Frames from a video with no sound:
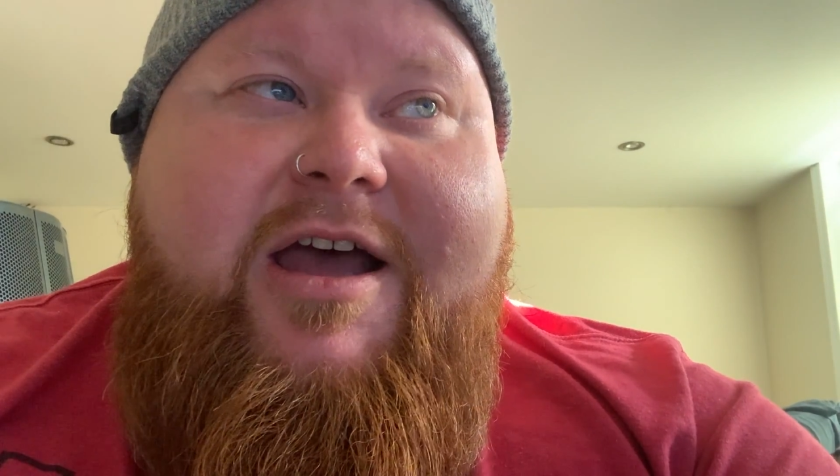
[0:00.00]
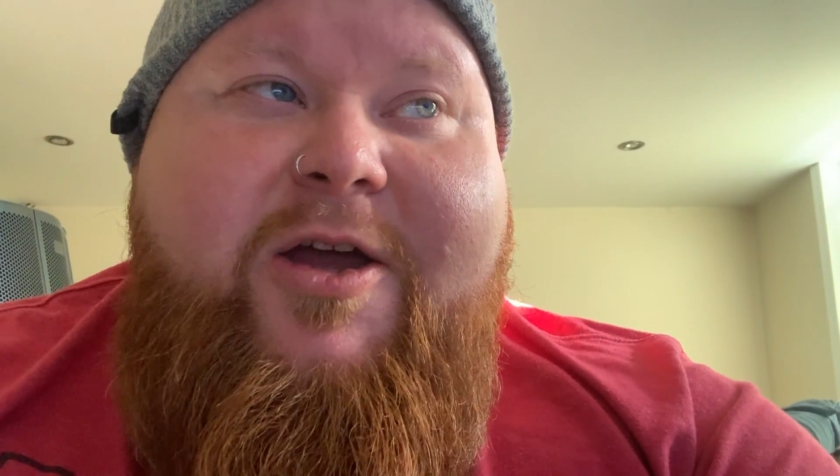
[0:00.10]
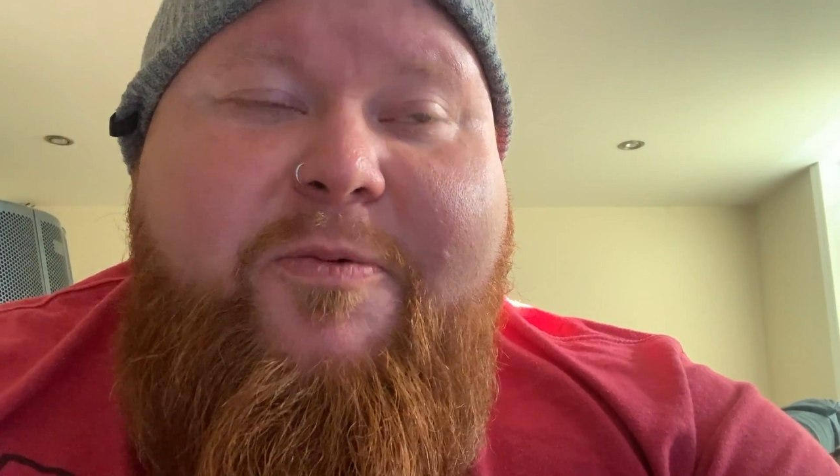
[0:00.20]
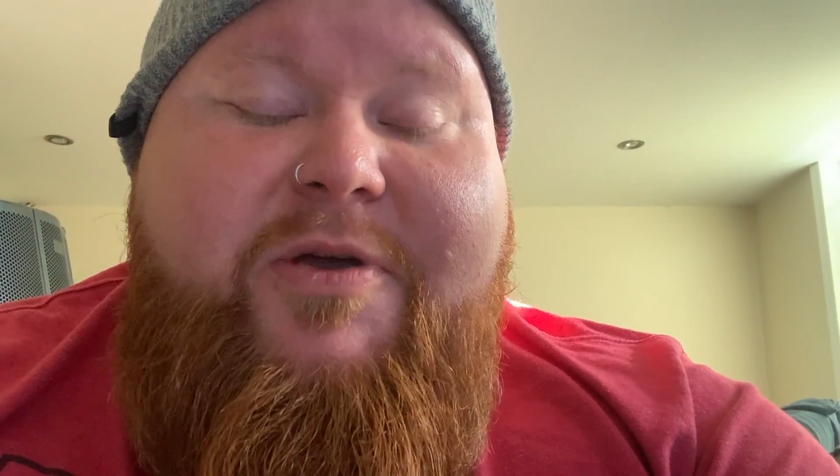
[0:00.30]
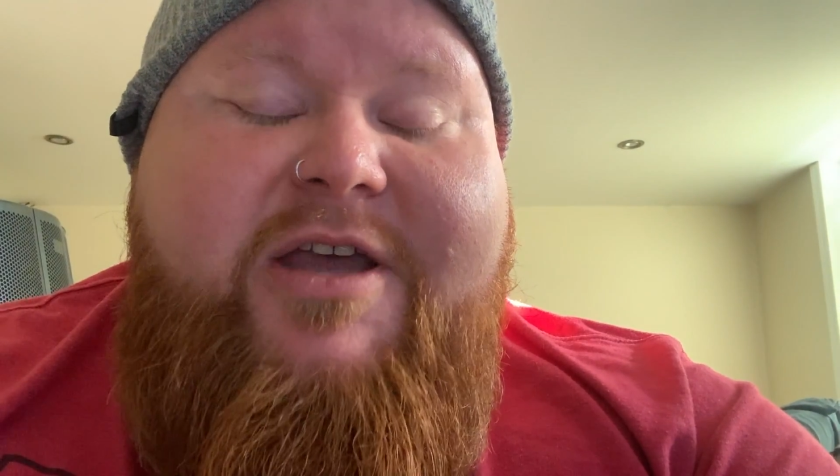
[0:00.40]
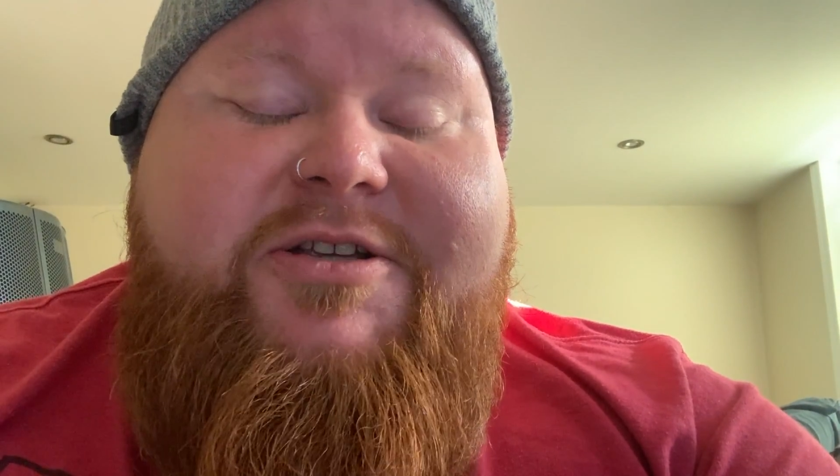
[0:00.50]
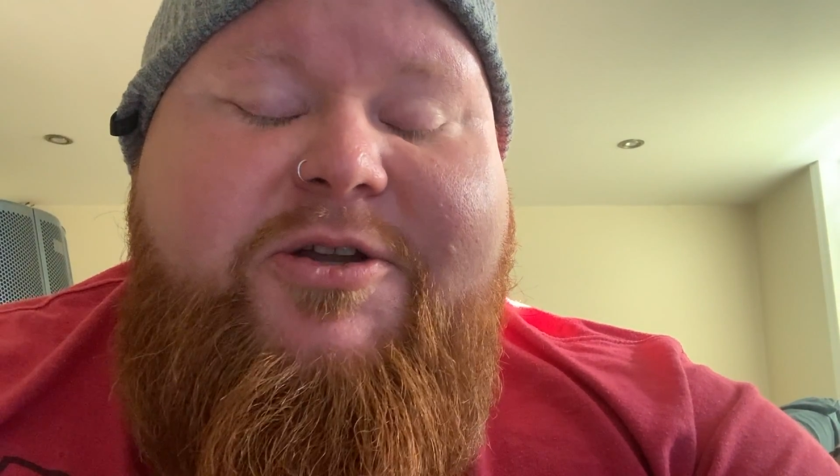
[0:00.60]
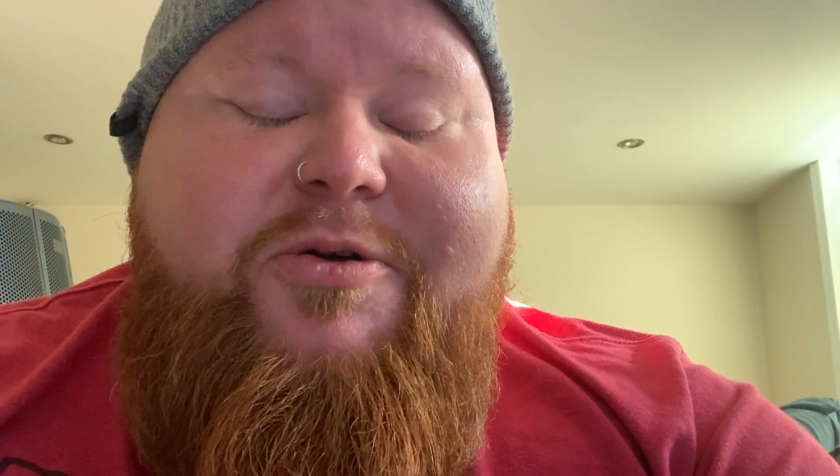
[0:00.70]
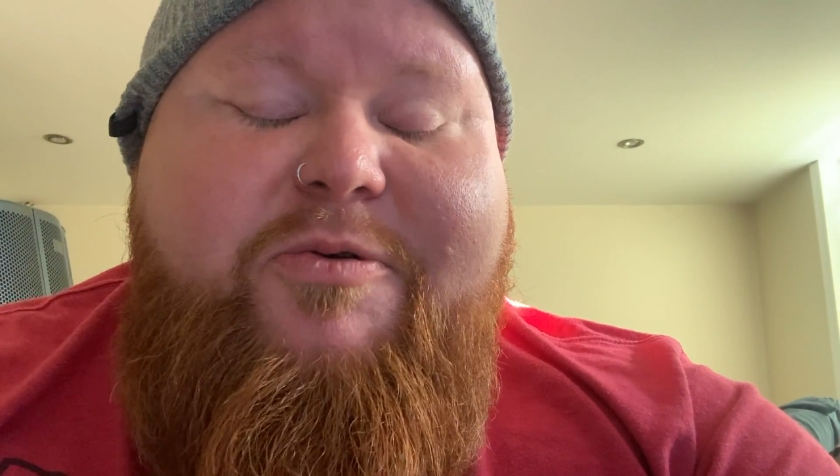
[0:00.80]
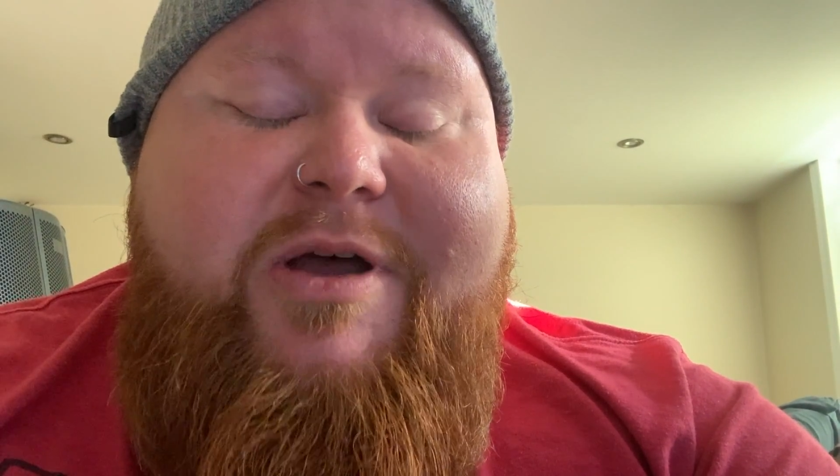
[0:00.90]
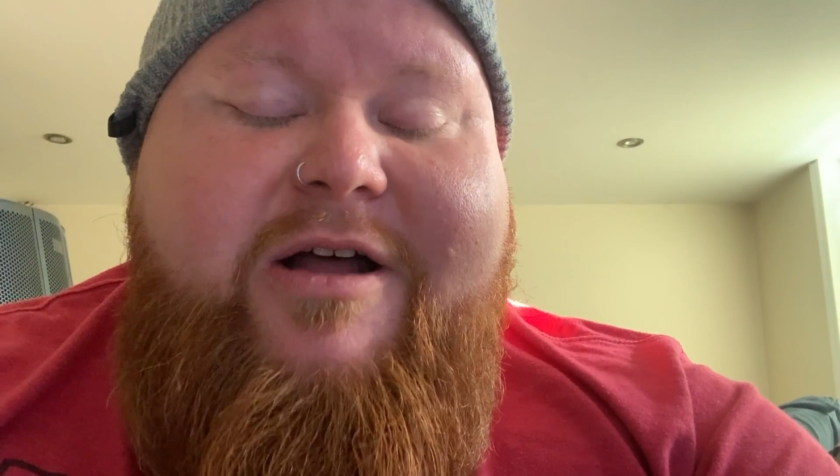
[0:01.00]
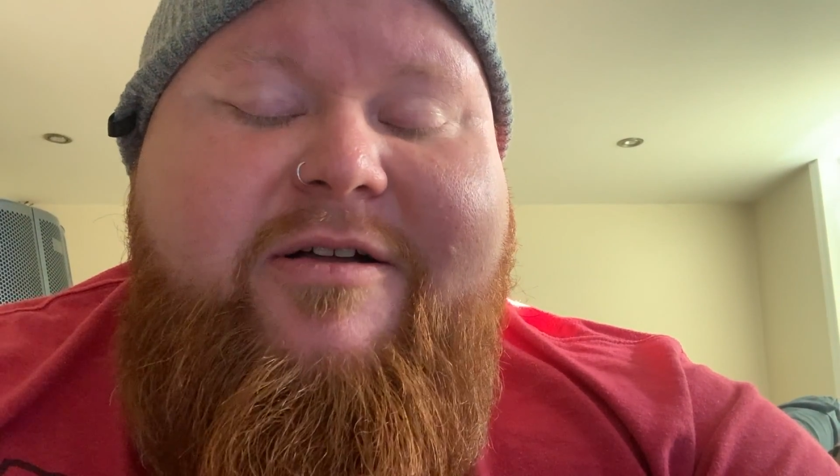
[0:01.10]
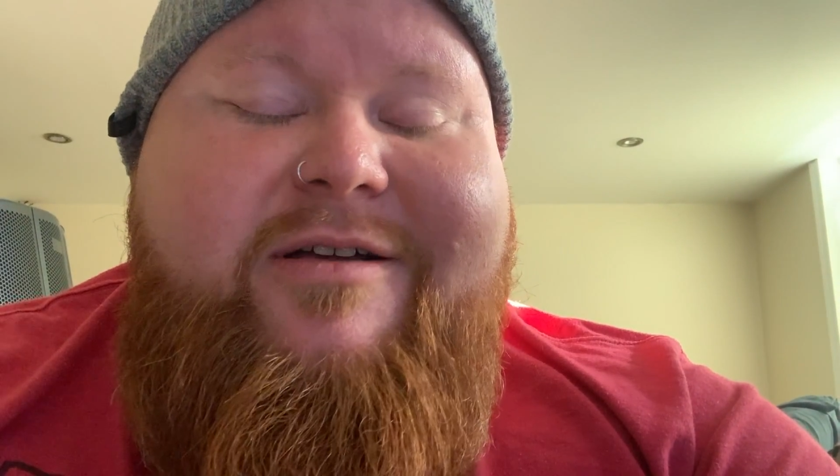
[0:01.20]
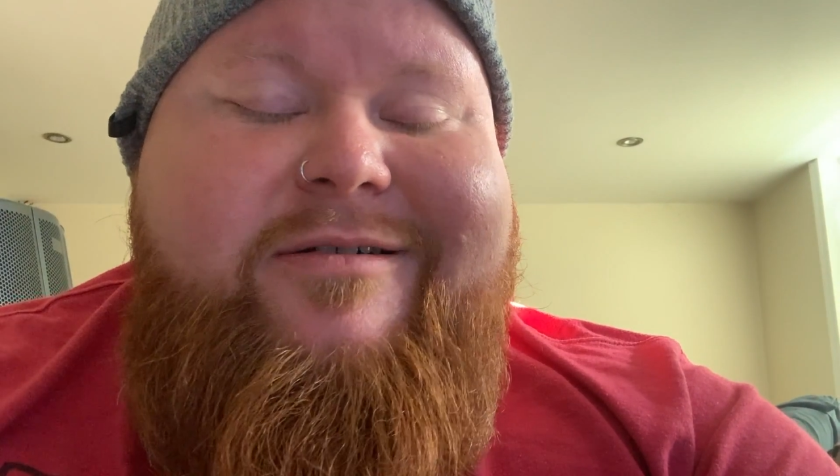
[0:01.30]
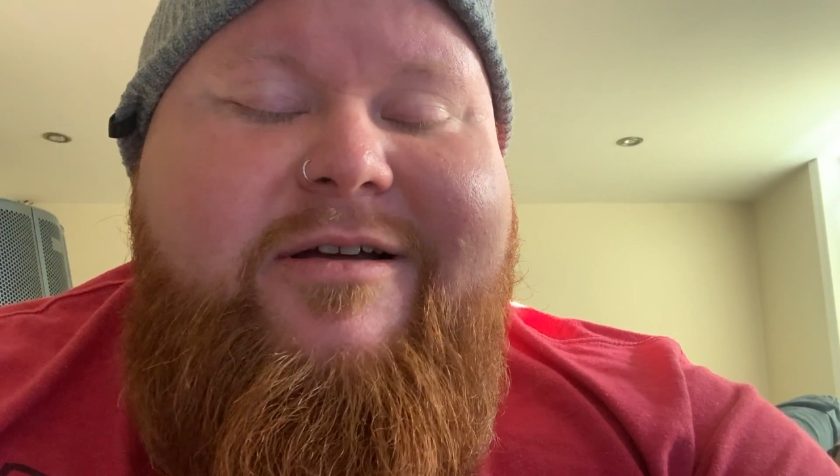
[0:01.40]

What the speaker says: I hope you guys are doing well.